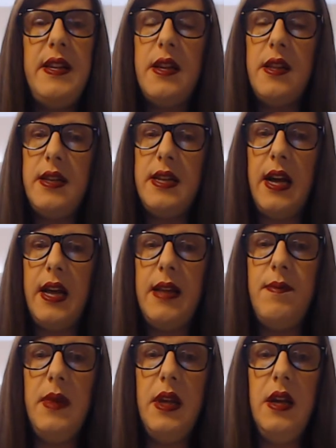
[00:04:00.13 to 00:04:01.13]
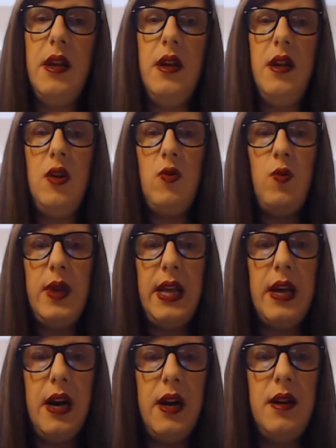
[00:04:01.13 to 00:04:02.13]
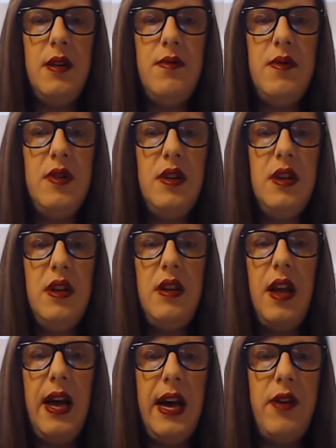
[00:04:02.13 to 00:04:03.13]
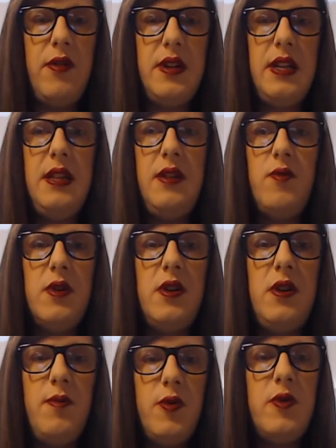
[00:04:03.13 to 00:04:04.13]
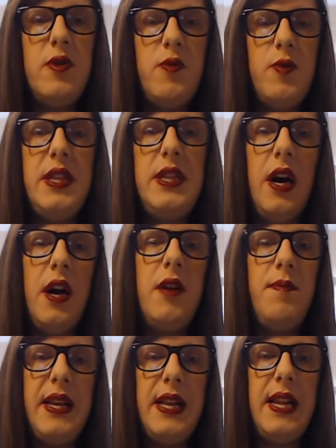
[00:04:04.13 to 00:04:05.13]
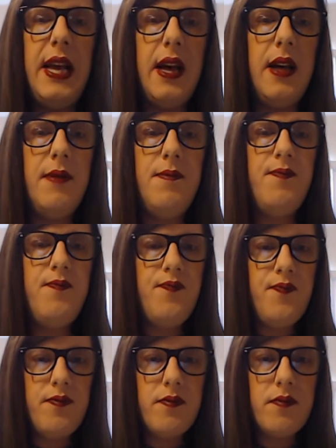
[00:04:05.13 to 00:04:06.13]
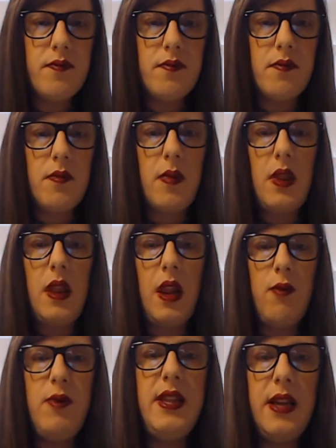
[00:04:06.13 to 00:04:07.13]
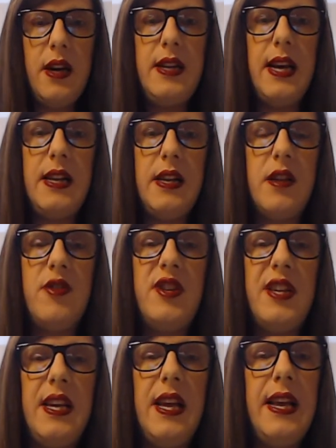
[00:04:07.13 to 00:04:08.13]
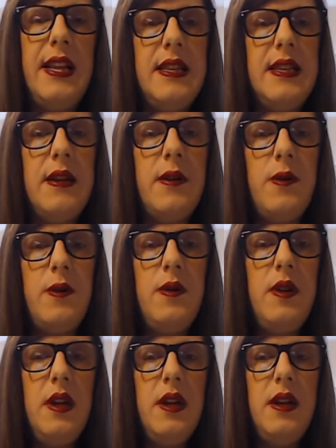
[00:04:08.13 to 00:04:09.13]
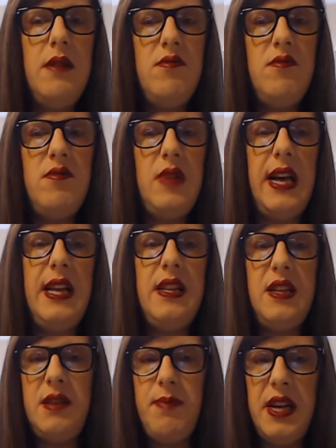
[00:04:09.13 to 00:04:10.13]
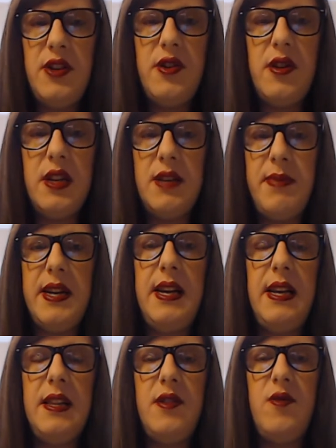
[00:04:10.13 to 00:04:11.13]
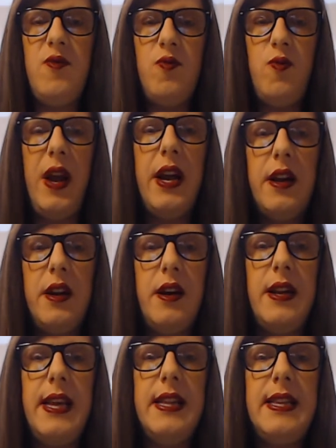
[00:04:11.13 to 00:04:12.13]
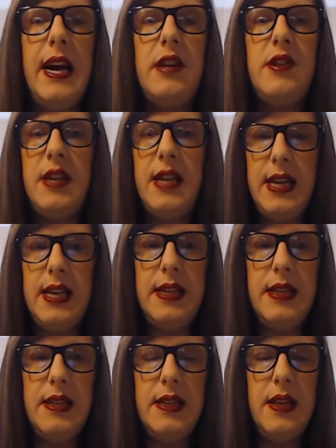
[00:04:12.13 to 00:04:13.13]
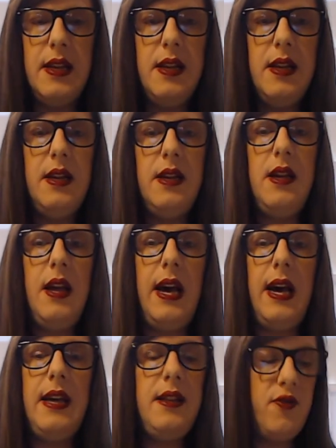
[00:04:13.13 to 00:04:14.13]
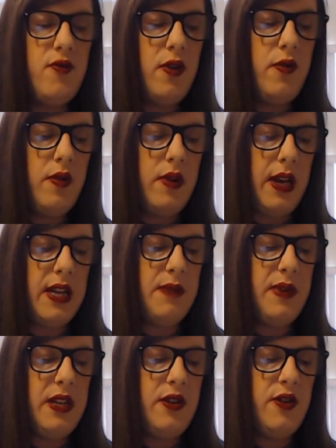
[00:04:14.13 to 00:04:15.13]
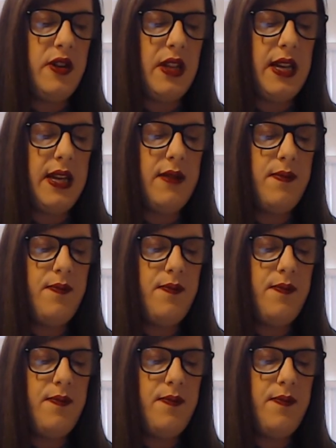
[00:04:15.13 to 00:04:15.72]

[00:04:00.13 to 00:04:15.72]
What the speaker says: all the time. We are out in the world more with our media, with our technology. And so that spatial experience where an audience actually is has grown exponentially.